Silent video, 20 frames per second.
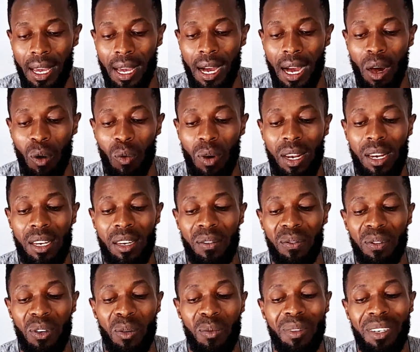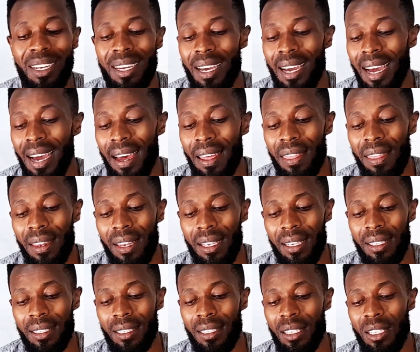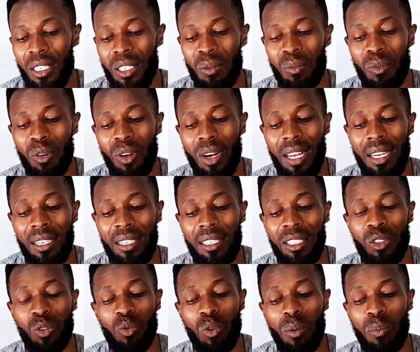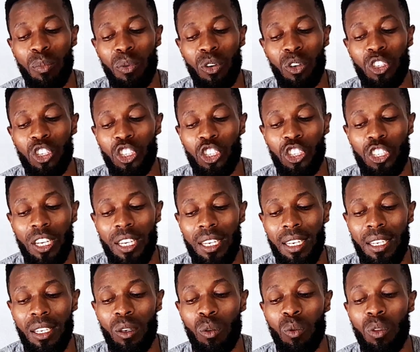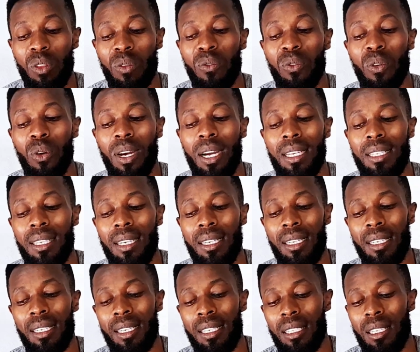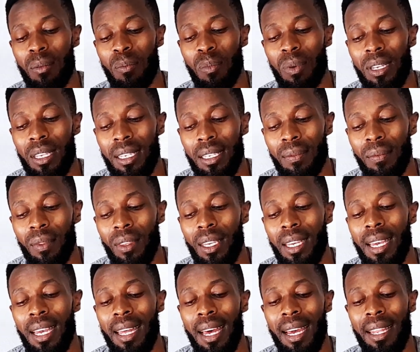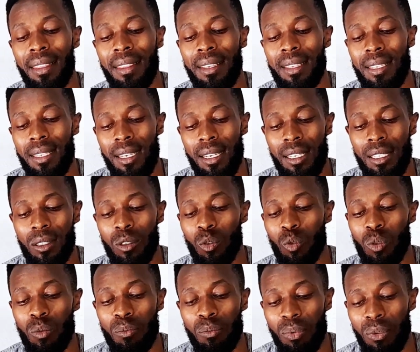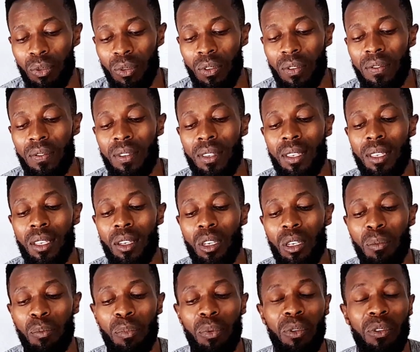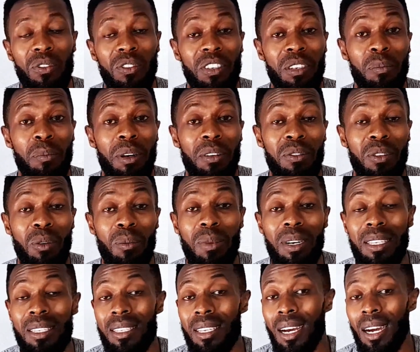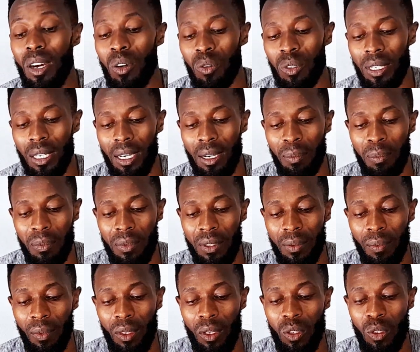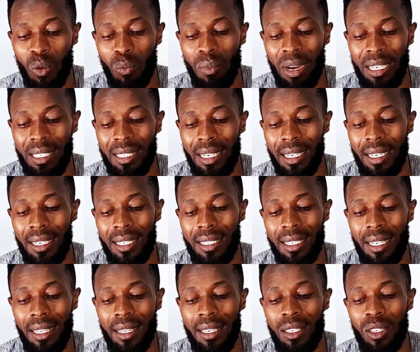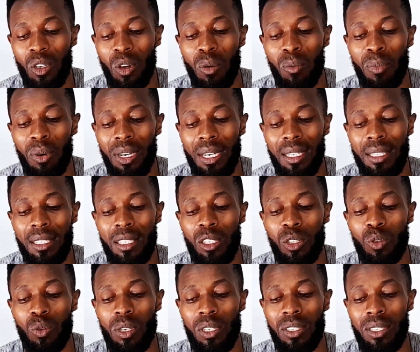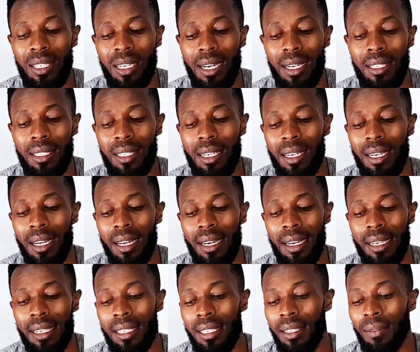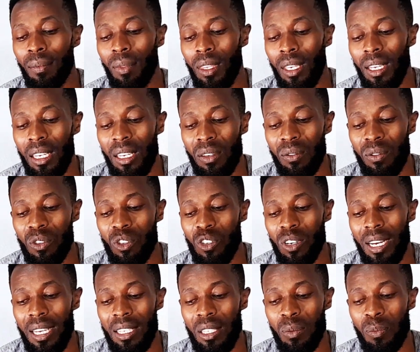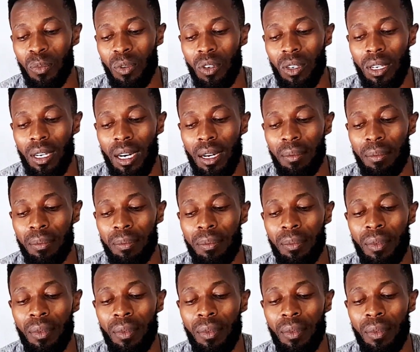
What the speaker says: A well-informed athlete is more likely to approach training with focus and discipline, and this leads to improved performance outcomes. So by integrating these components into a structured and individualized program,